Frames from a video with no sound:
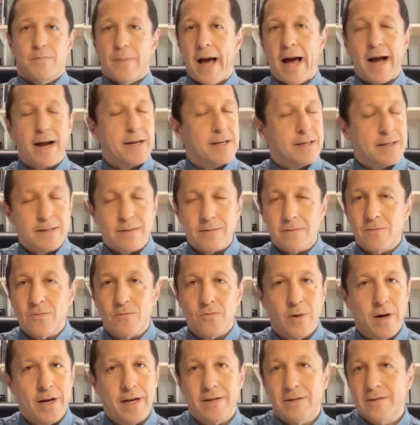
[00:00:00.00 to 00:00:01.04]
back
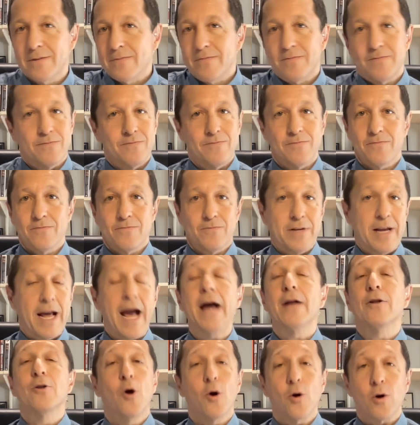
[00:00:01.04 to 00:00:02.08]
when we
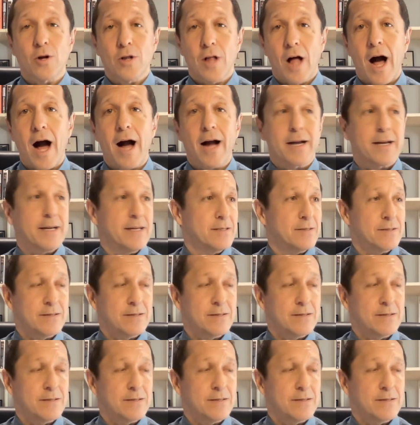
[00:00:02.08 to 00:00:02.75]
had no clock